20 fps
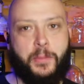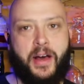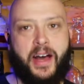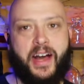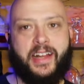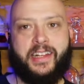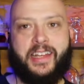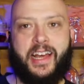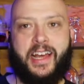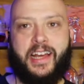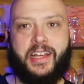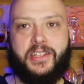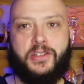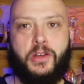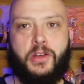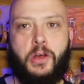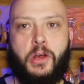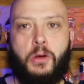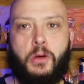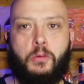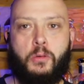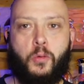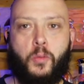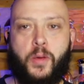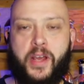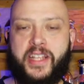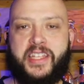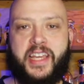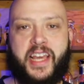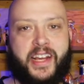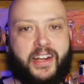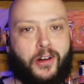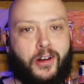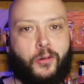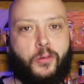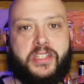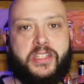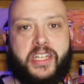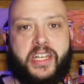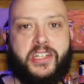the podcast where we take
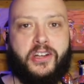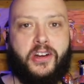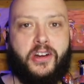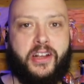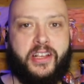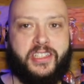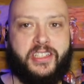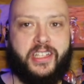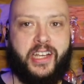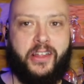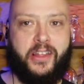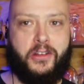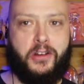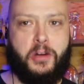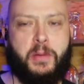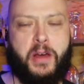our whiskey journeys together.